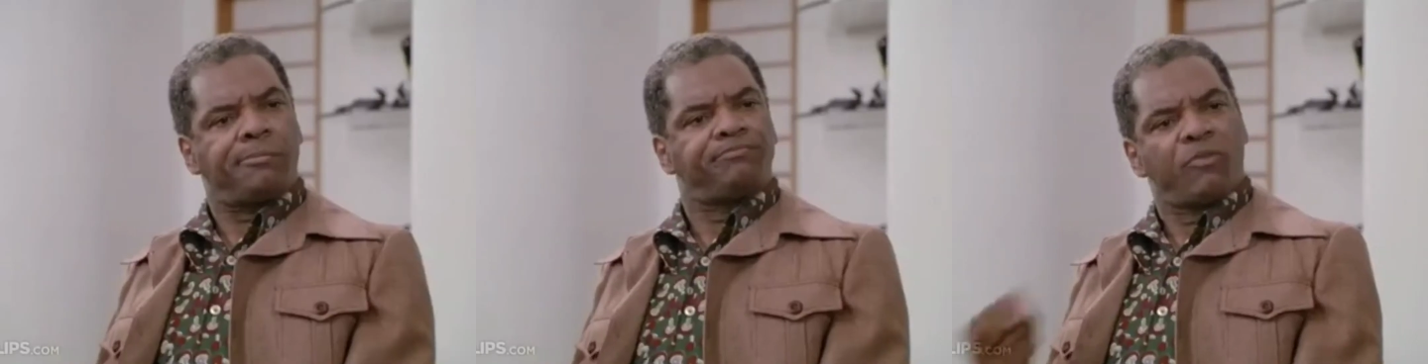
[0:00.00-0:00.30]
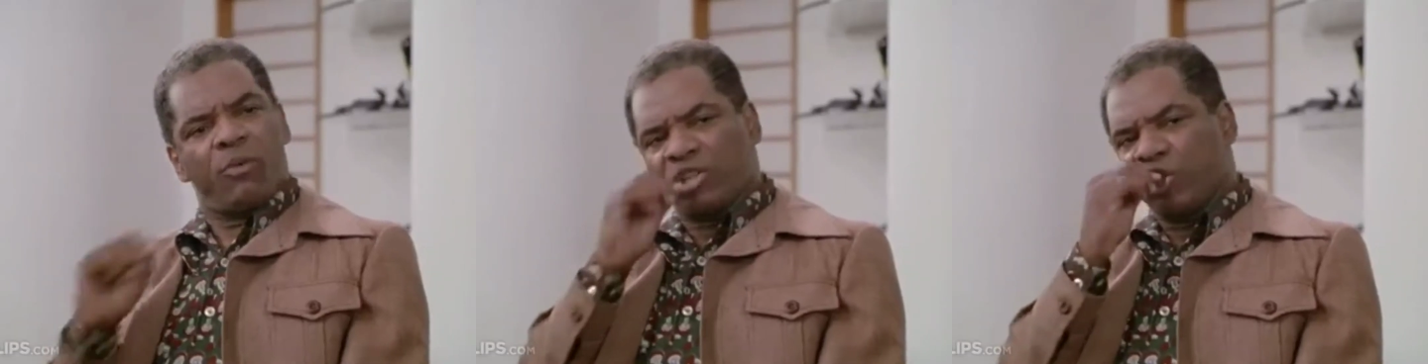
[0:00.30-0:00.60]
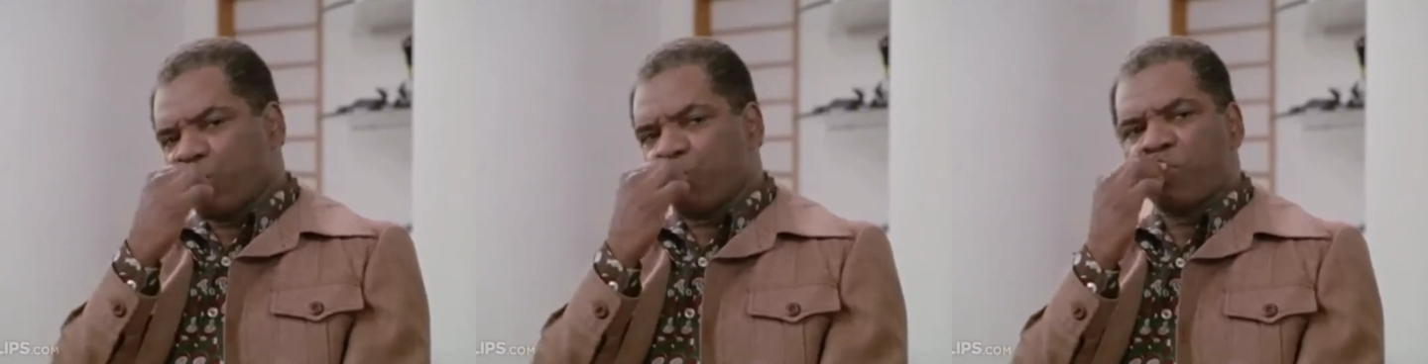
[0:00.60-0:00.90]
don't you
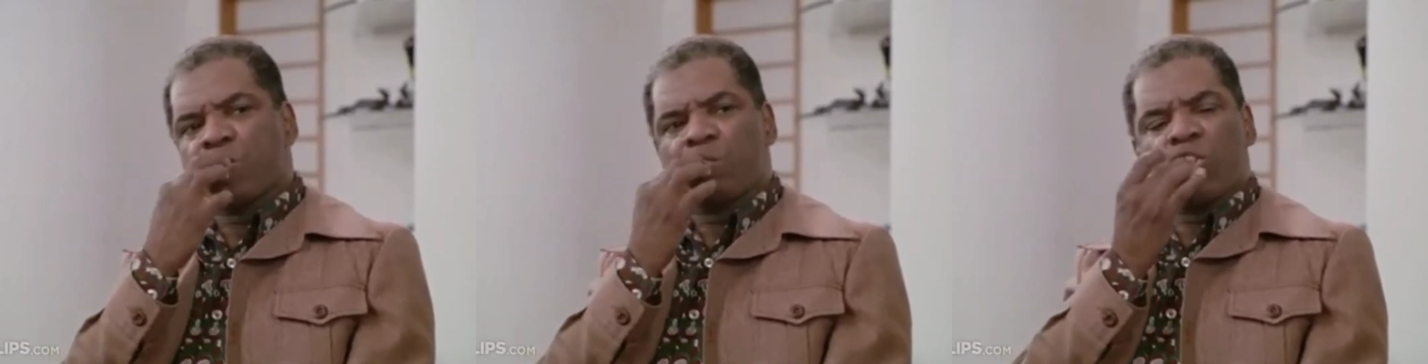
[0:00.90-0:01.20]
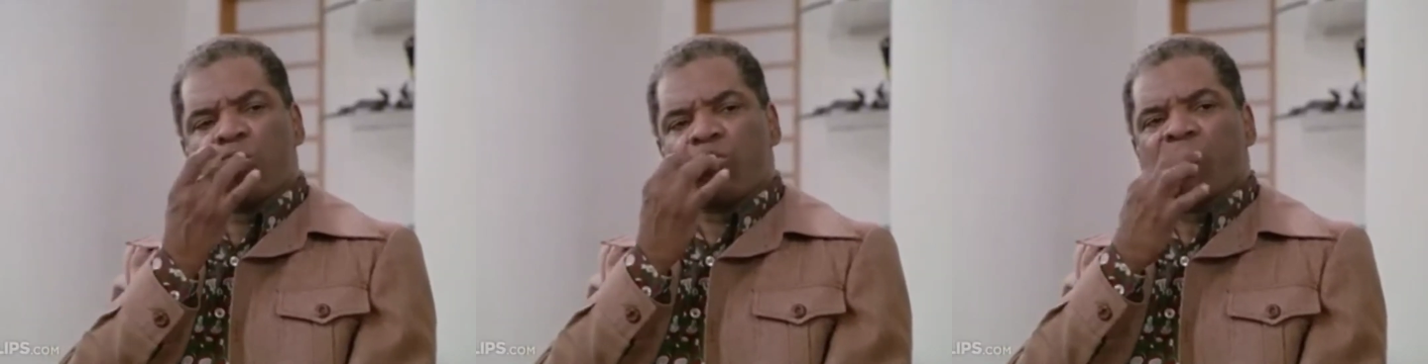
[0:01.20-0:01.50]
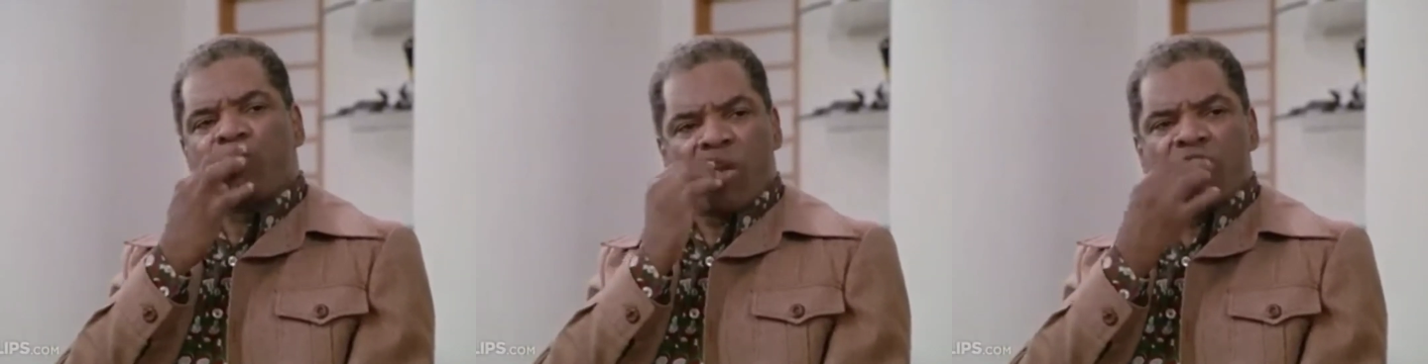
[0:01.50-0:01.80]

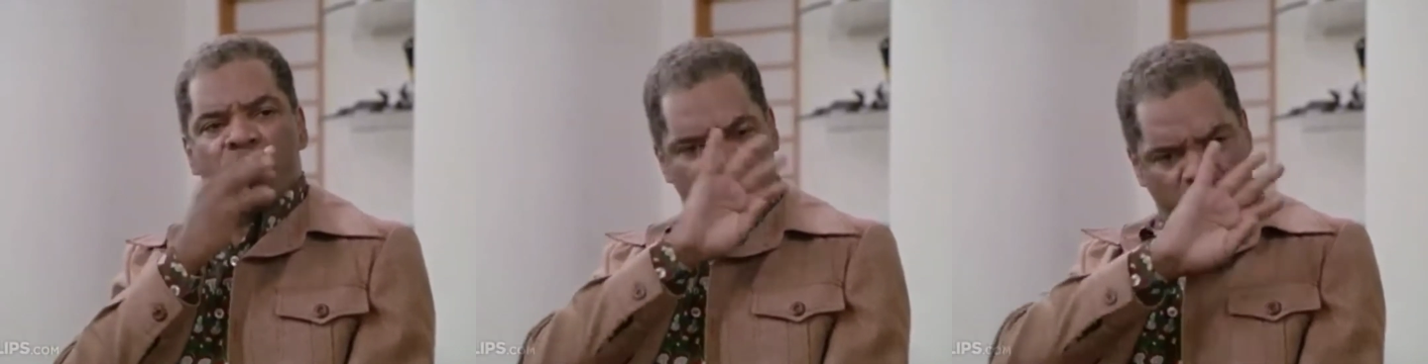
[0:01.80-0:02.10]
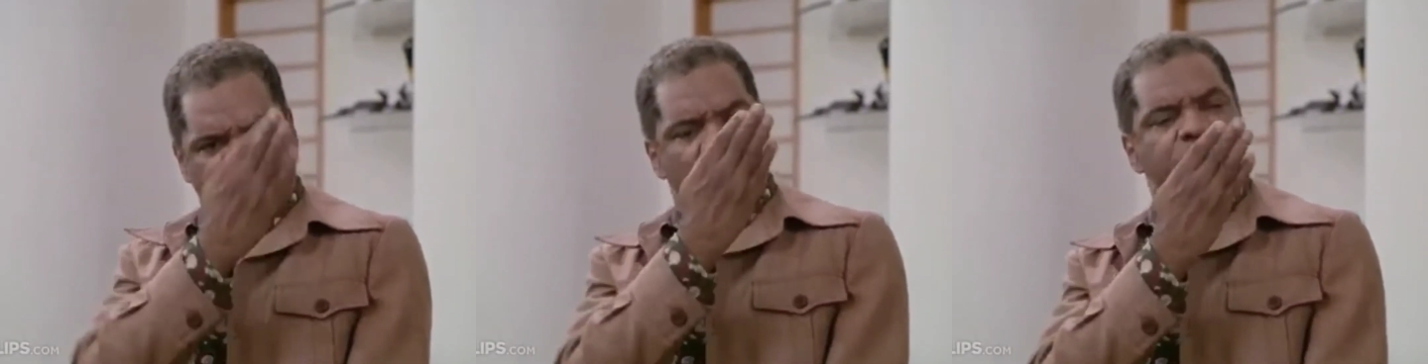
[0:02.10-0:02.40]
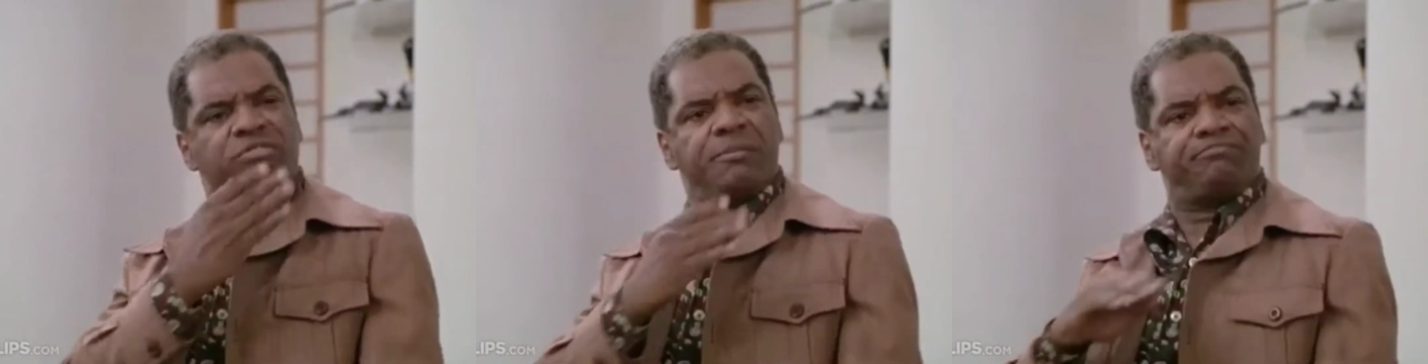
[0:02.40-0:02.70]
reverse it?
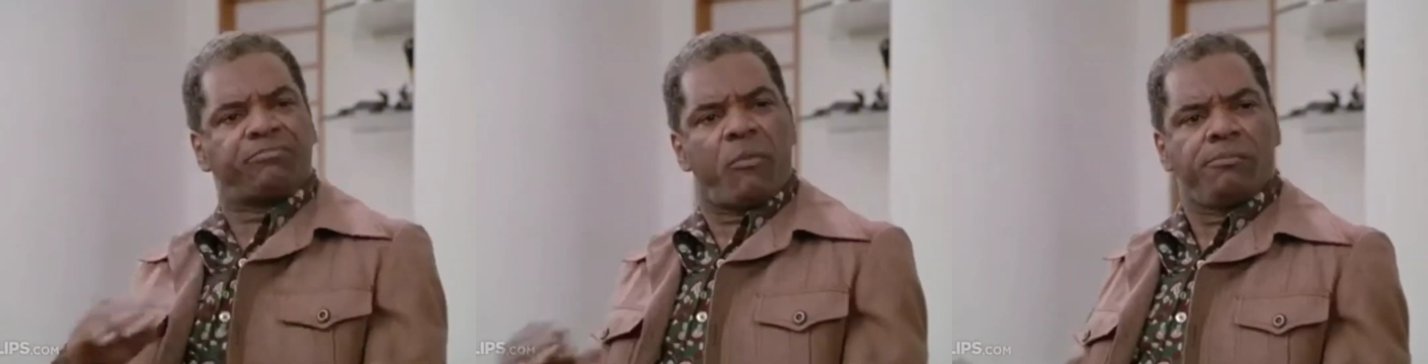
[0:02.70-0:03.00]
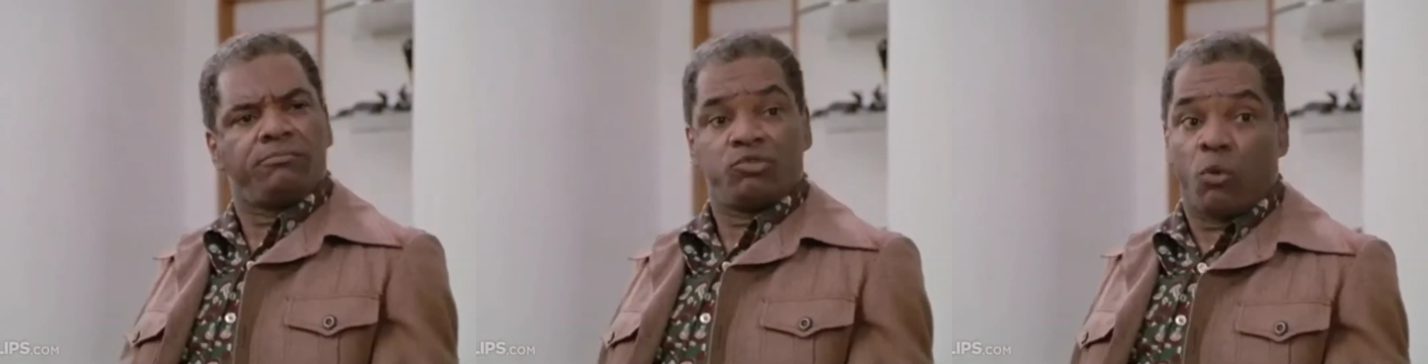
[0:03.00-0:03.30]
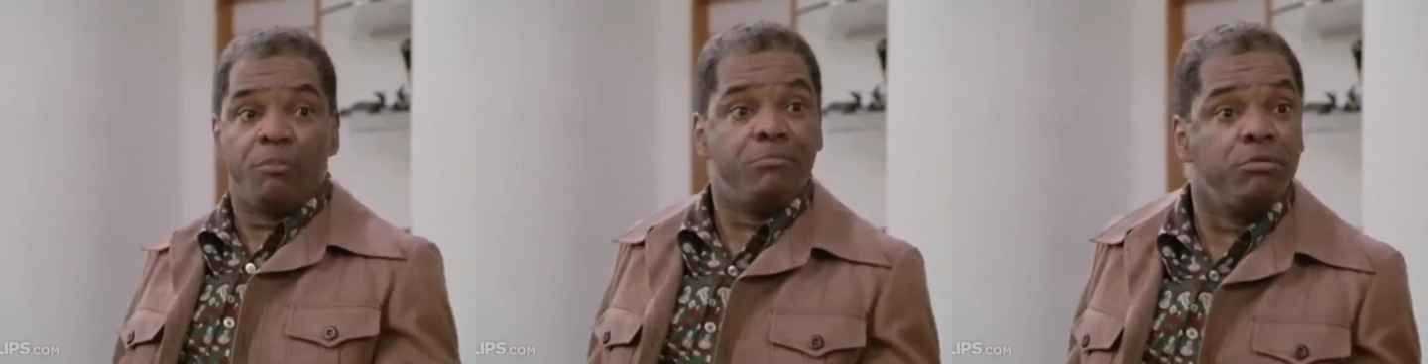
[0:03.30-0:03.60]
Don't be
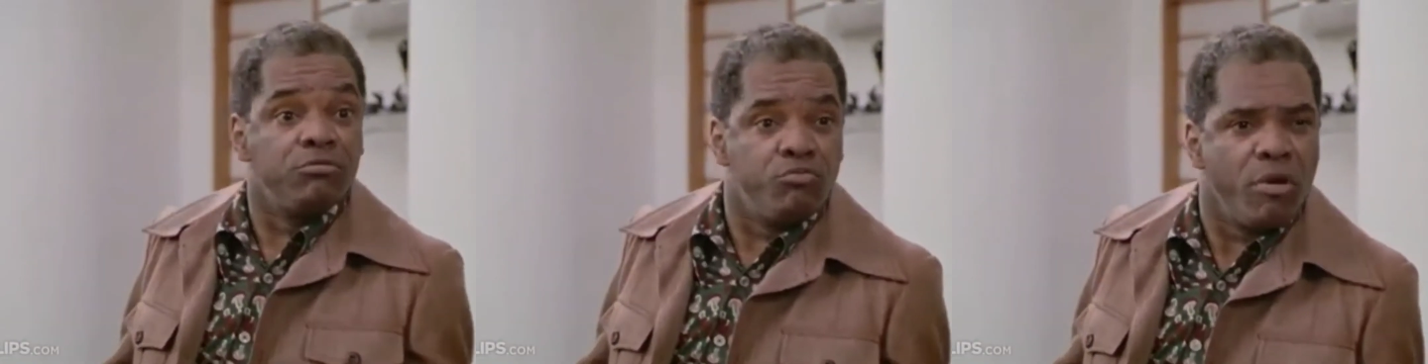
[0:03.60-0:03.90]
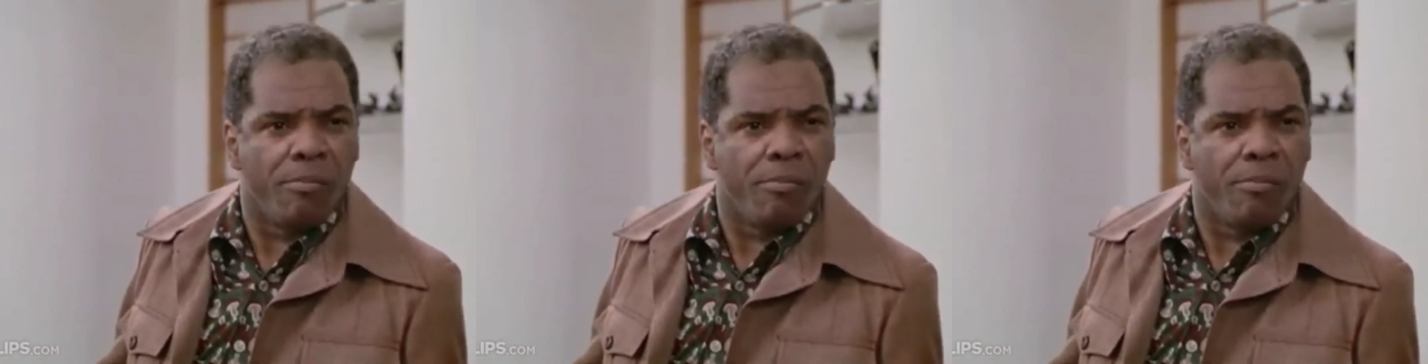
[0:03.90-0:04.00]
pussy whipped.